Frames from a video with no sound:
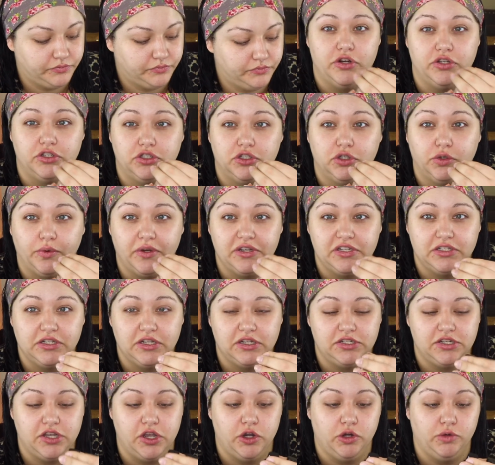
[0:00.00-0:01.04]
Just twist
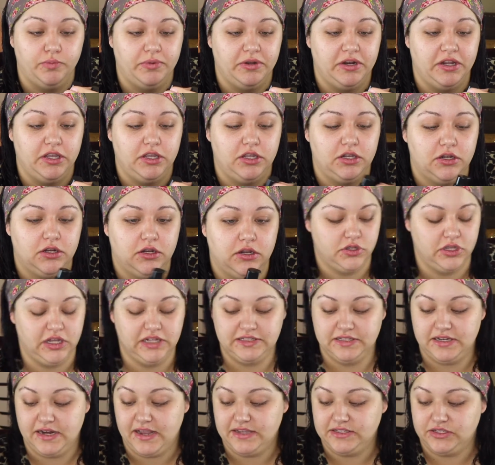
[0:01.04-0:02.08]
it to open it, so
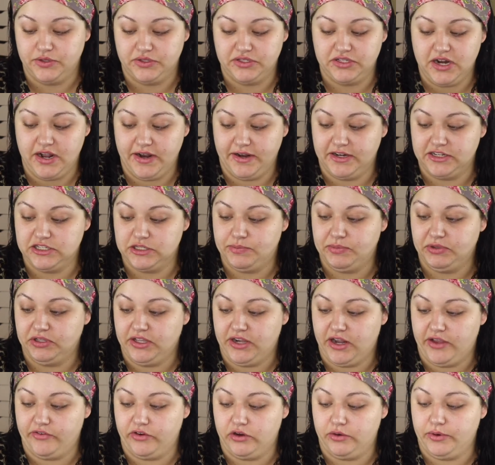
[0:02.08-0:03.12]
that's nice, so it's not going to spill
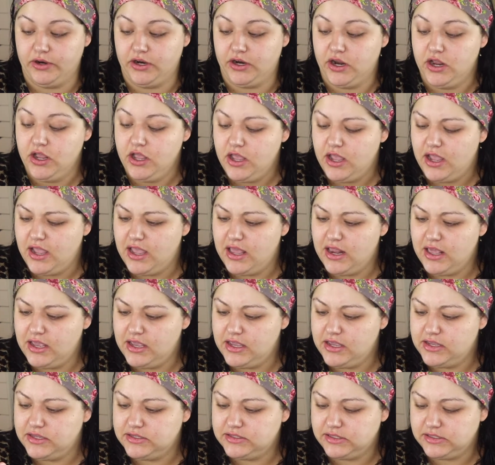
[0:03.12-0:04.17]
everywhere. It
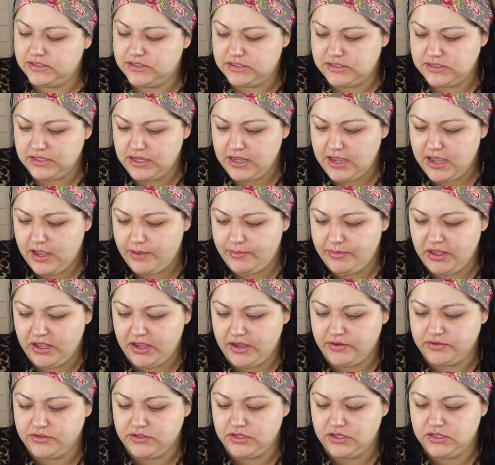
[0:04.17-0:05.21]
is, let's see, how many
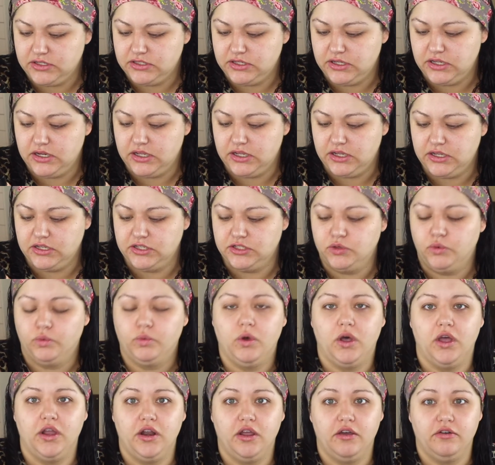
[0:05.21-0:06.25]
ounces? It is
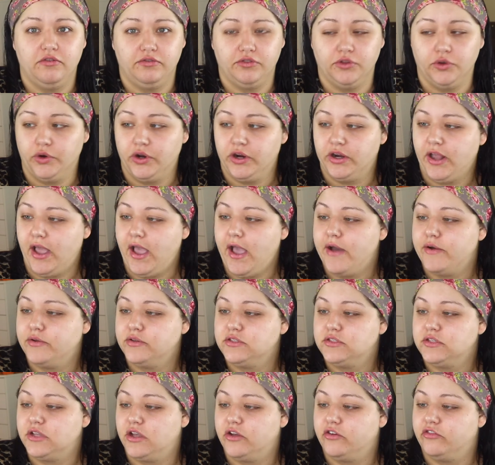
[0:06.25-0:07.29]
1 florid
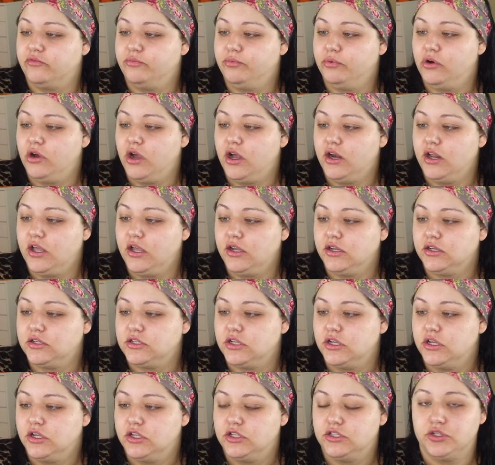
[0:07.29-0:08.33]
ounce of product,
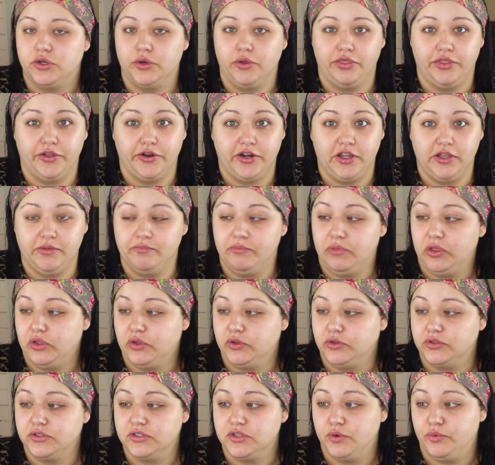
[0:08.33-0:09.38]
so 30
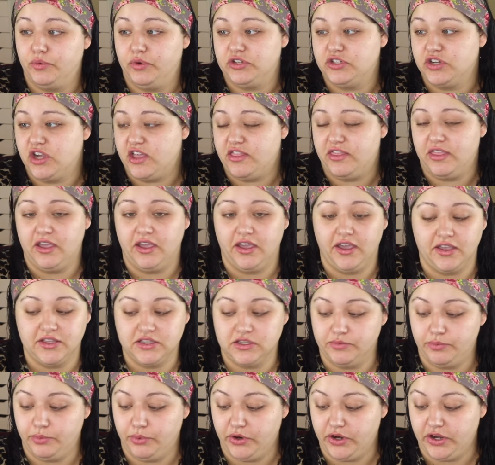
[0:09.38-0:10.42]
mils, which I think
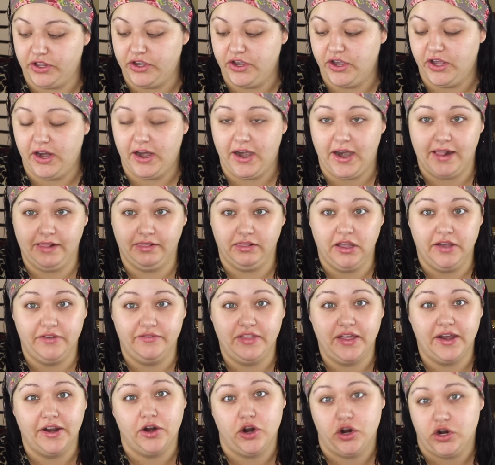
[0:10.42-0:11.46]
is pretty good, and I love
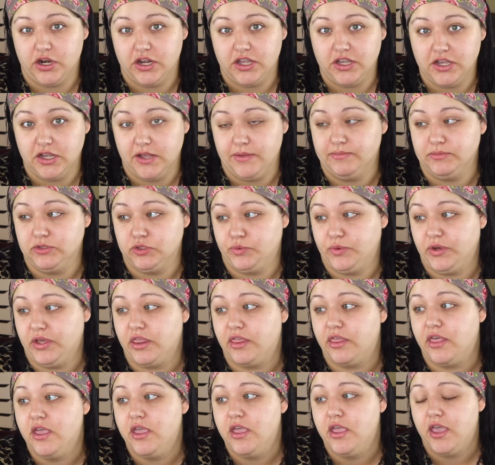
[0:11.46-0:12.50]
that it already comes
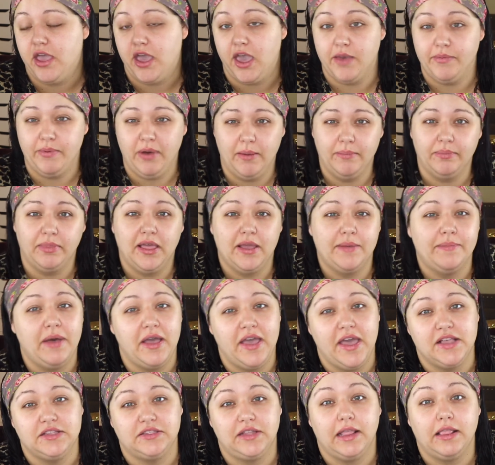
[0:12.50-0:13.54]
with a pump. Like my
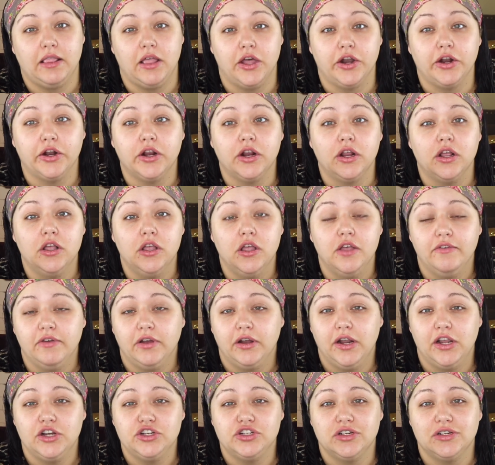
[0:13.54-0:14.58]
Estee Lauder
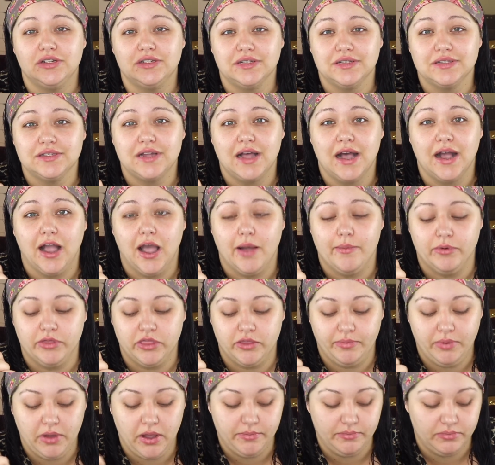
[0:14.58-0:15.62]
foundation does not come with
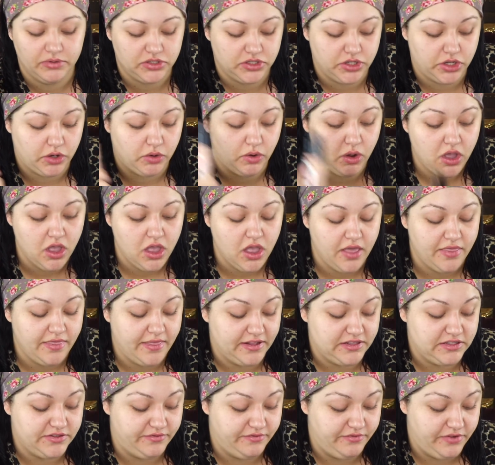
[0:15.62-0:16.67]
a pump, so
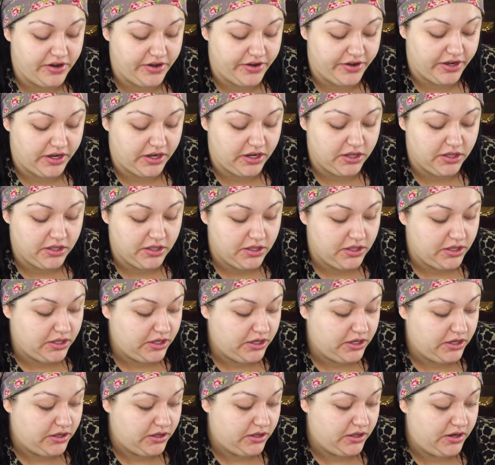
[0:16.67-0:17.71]
that's very
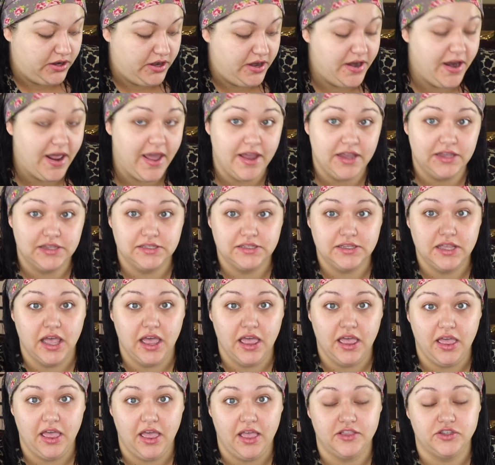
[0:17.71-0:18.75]
nice.
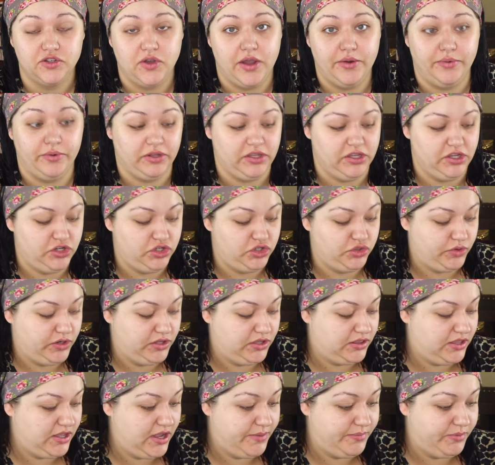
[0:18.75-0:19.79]
So I really enjoy
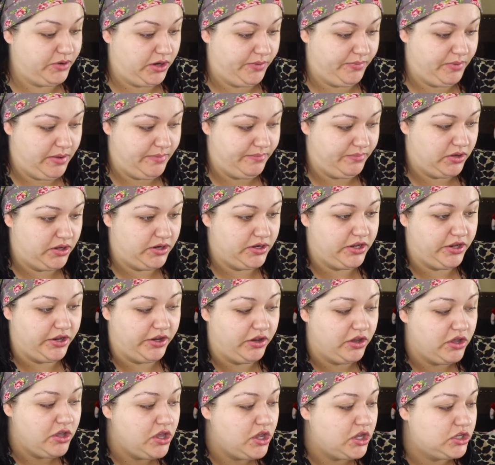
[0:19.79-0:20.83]
that they put a pump on
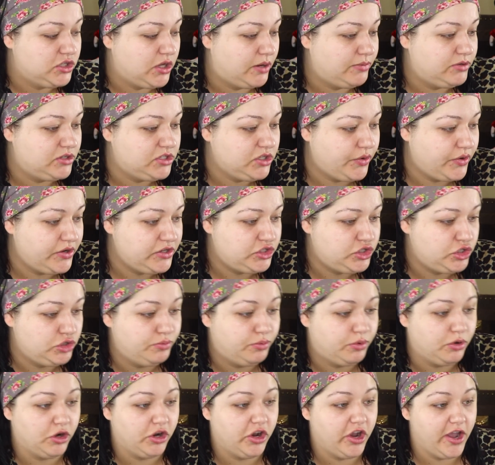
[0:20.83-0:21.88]
here. So I'm just going to
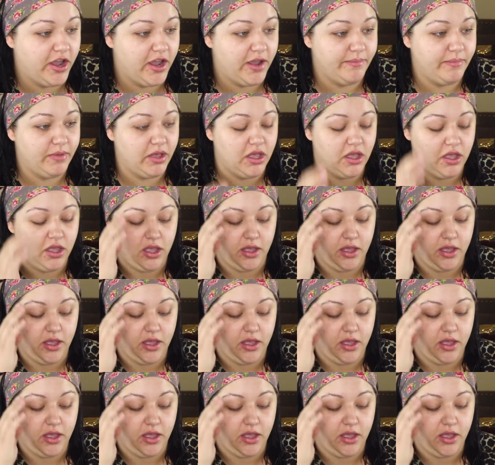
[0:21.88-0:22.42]
prime